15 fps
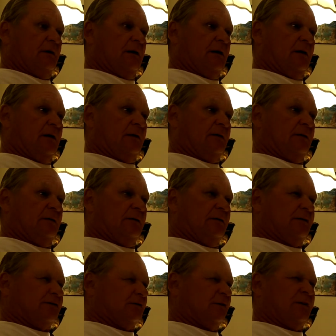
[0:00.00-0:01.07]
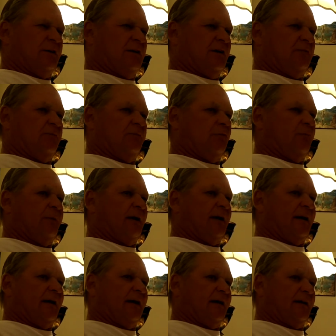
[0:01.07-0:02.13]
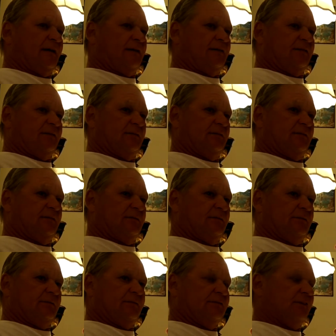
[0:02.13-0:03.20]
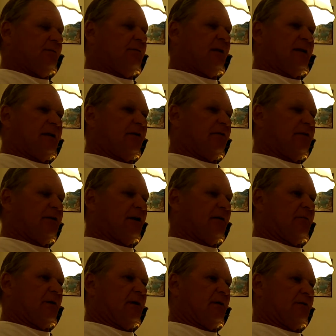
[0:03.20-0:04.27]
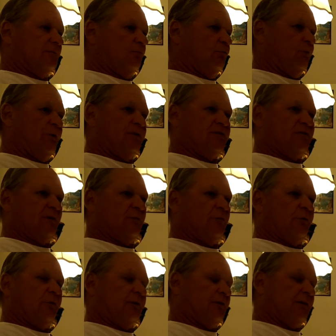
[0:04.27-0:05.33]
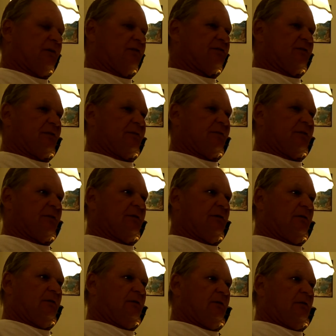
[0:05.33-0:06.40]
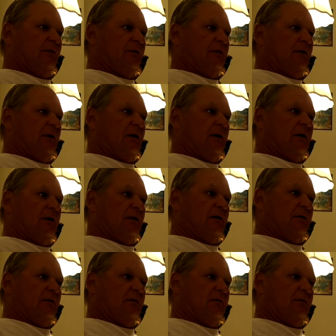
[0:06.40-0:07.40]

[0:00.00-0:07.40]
I started getting real bad headaches. Seemed like every time I went somewhere or done something, the